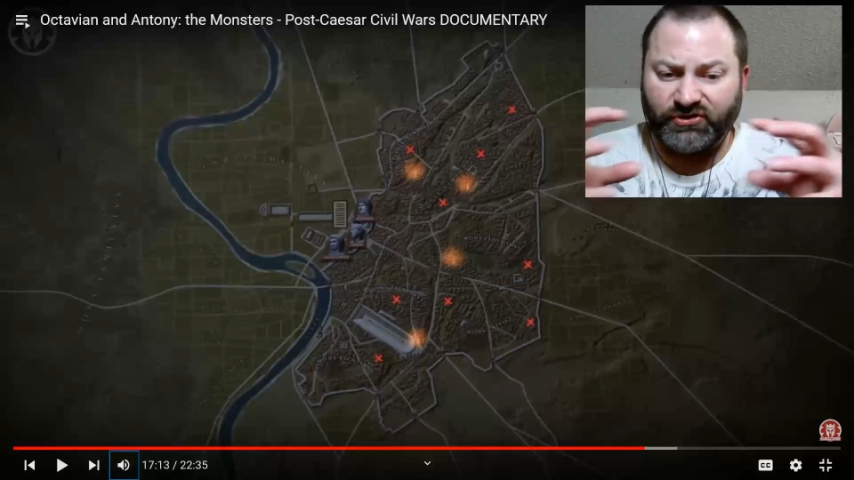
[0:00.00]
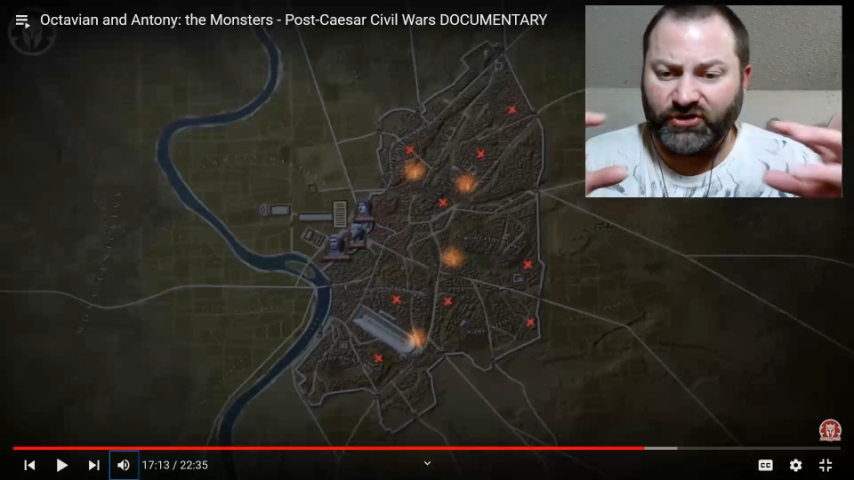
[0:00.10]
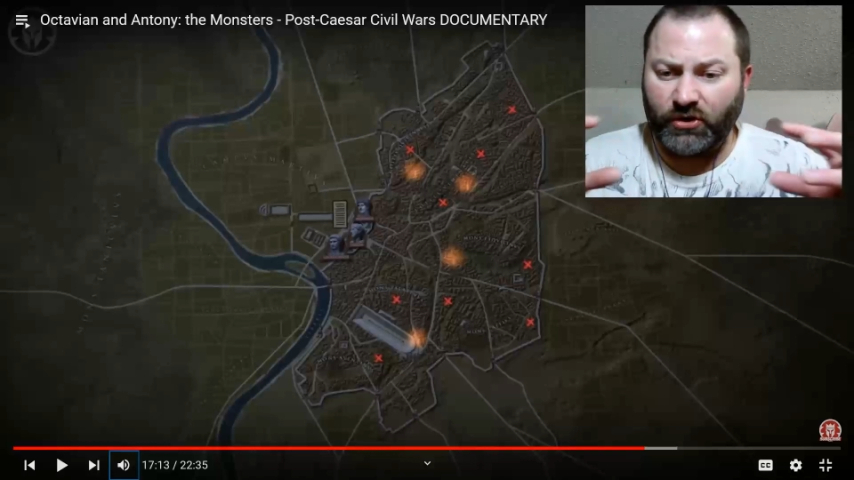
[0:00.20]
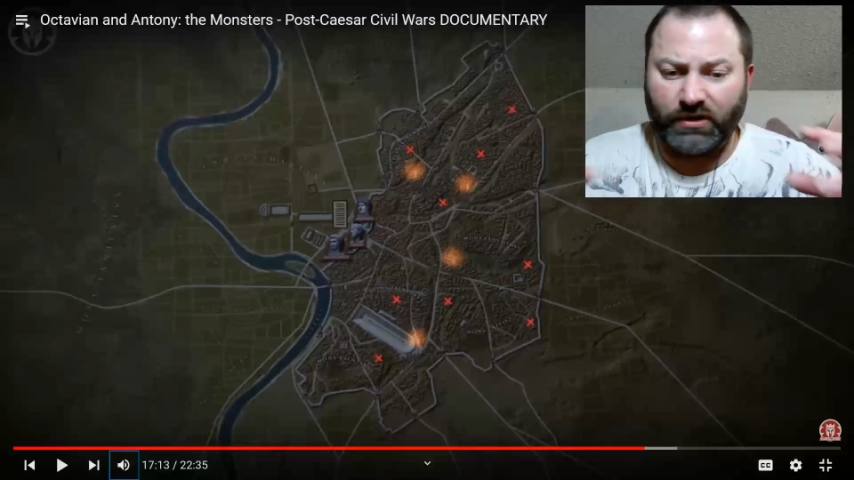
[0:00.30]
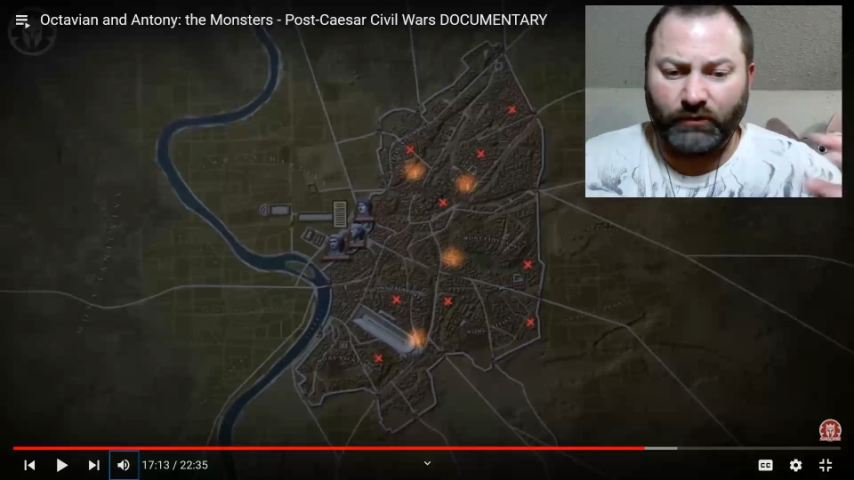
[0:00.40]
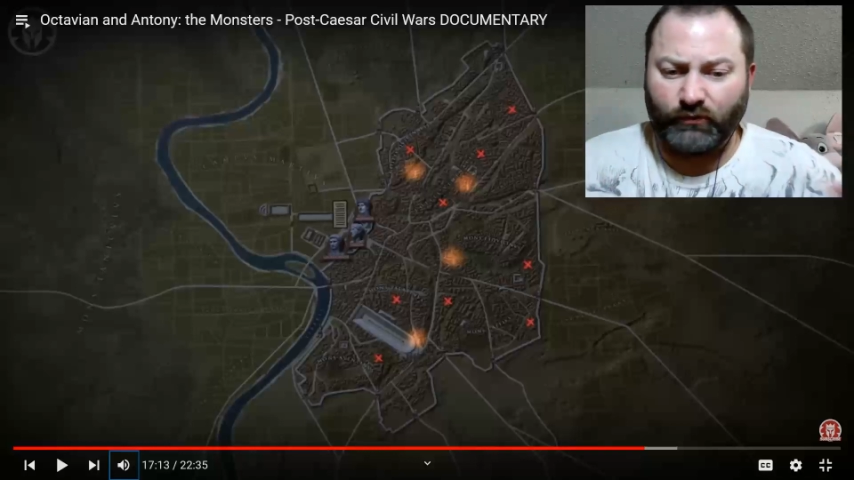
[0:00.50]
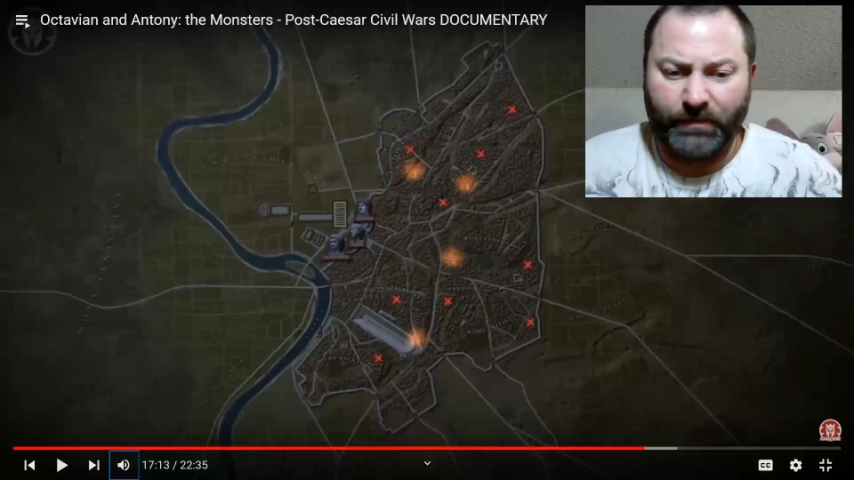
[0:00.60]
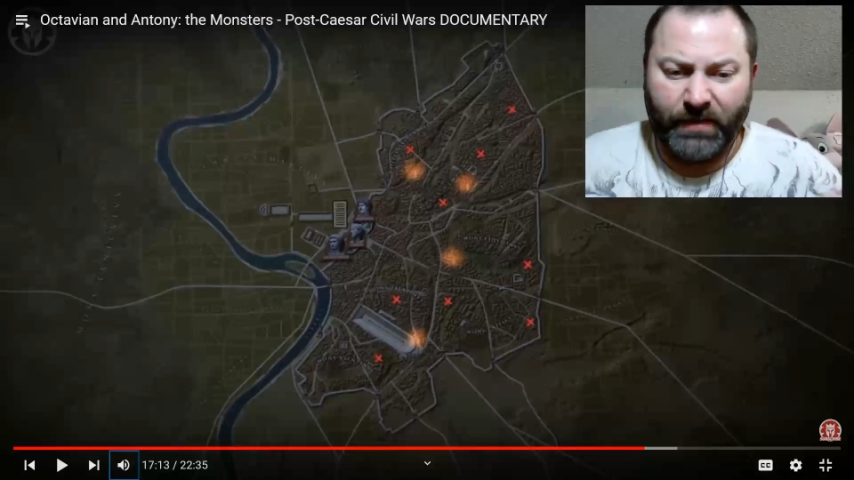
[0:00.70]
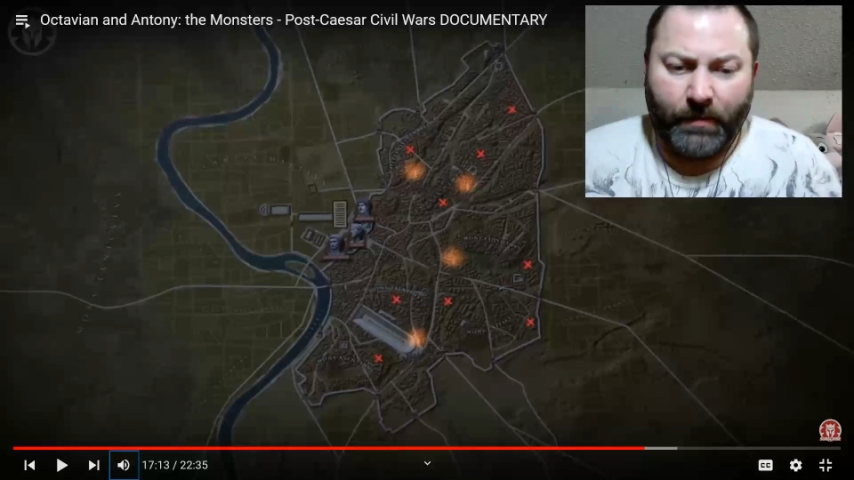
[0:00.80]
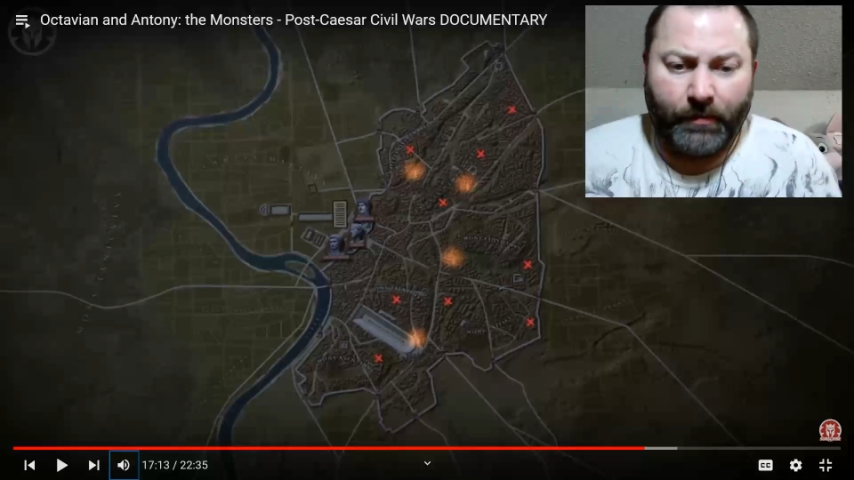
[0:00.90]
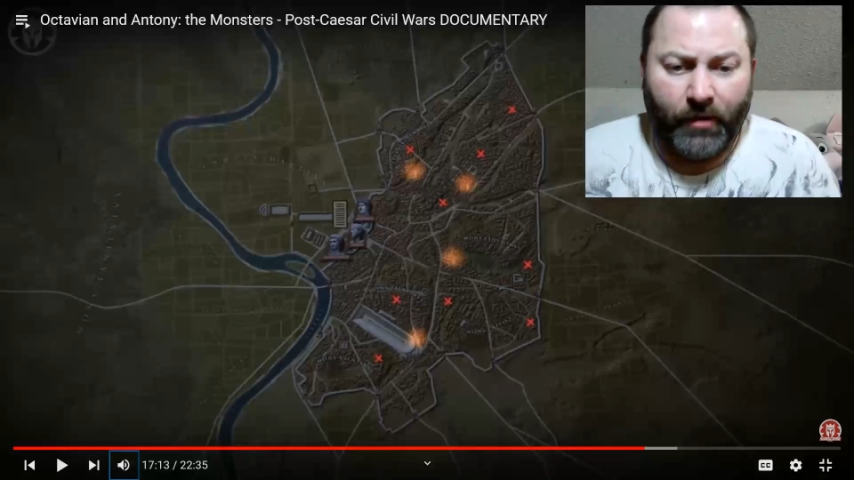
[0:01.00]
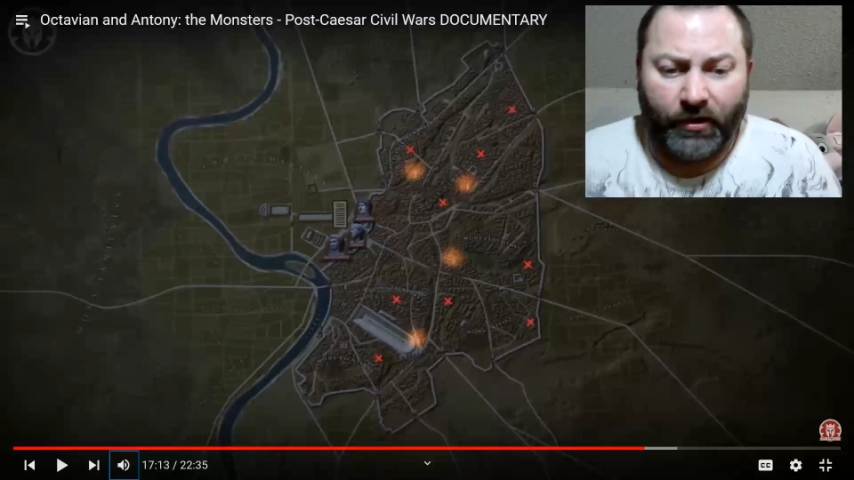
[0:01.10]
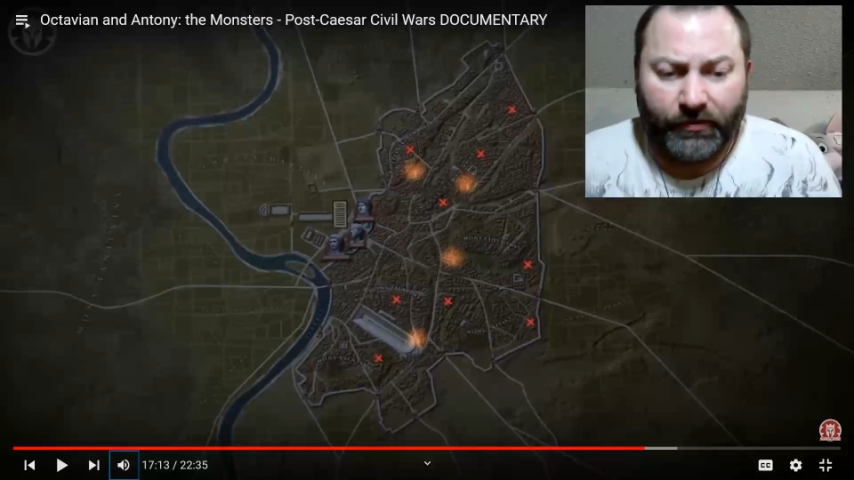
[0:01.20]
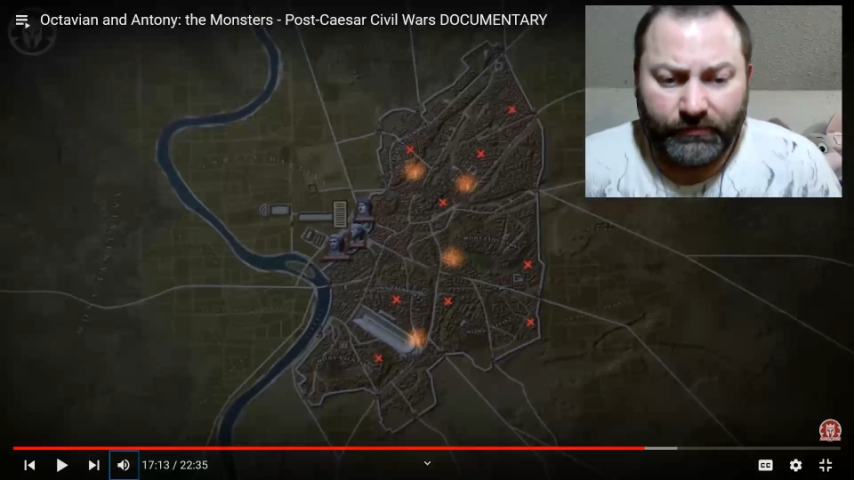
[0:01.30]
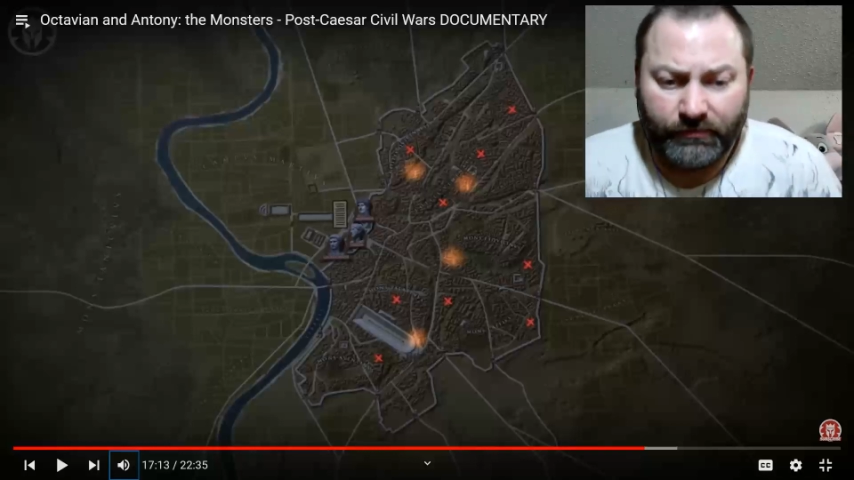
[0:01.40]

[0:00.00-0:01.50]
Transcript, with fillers: slowly rip them apart.